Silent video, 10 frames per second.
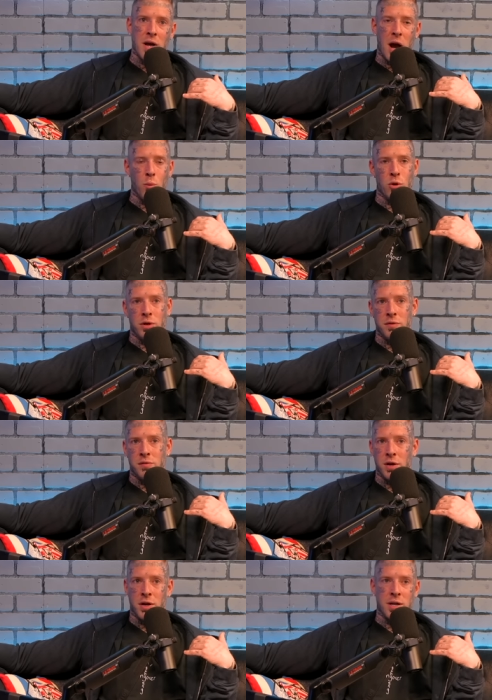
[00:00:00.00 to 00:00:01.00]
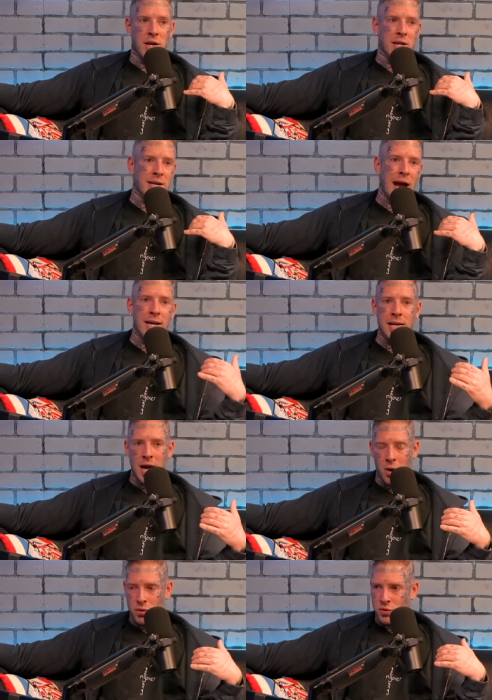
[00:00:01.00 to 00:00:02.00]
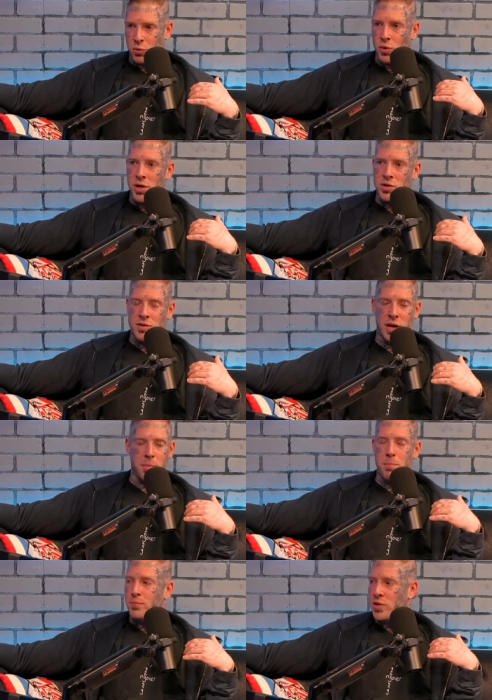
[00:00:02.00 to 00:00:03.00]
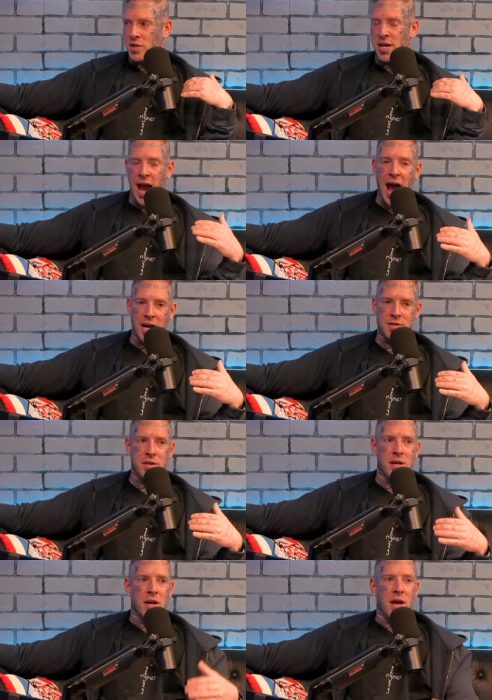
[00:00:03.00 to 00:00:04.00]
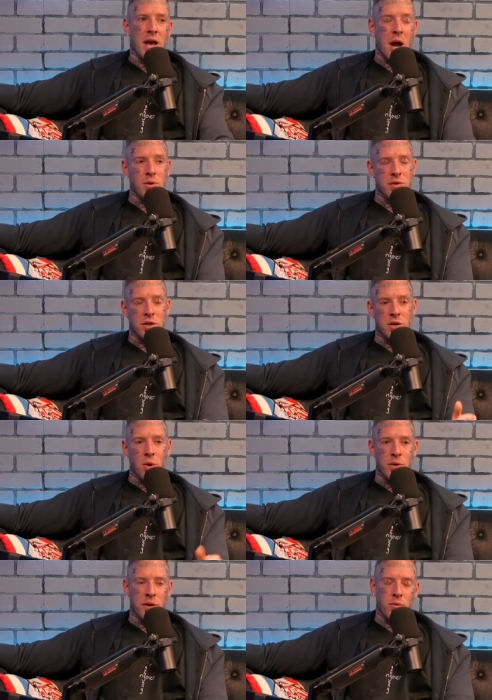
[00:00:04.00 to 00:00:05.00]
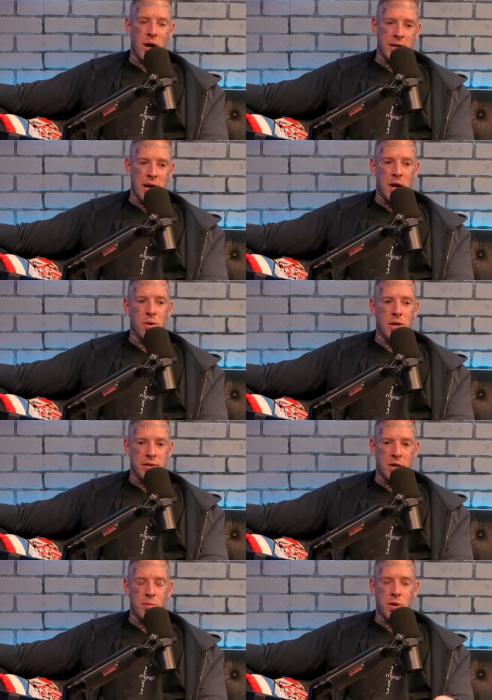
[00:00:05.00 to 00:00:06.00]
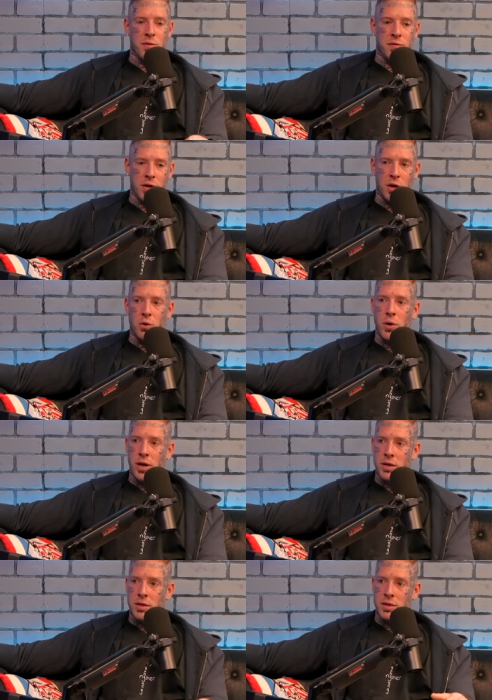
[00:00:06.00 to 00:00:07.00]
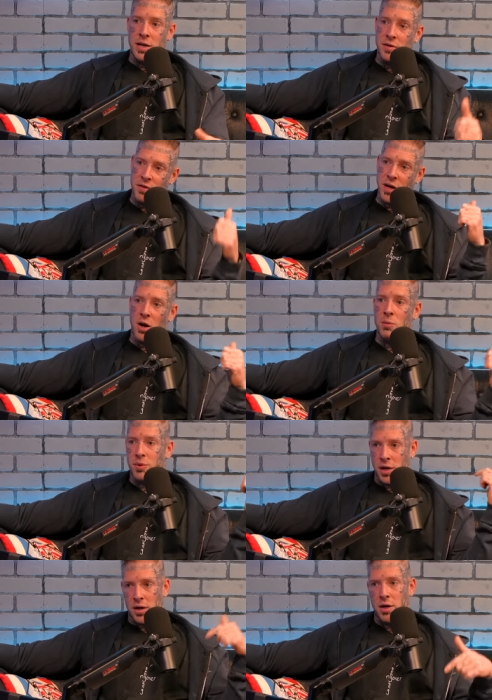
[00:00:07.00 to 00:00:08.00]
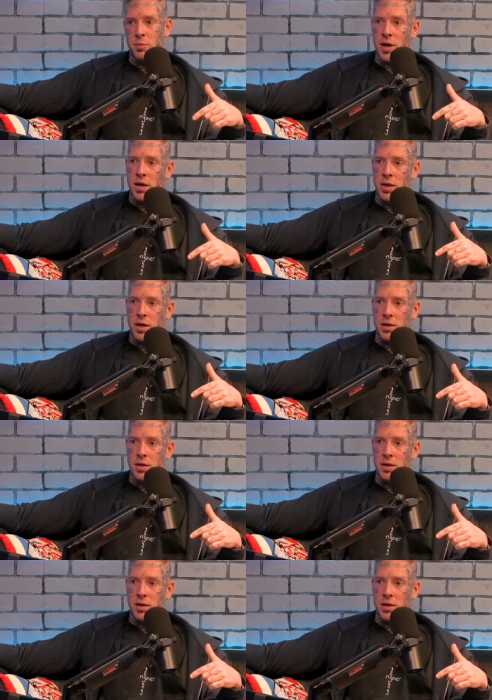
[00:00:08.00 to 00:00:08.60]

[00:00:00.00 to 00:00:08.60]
I'm working fucking 90 hours a week. She's like, just gassed. And I was like, go in there right now and tell them that you fucking quit, leave, get on a plane, and come to LA.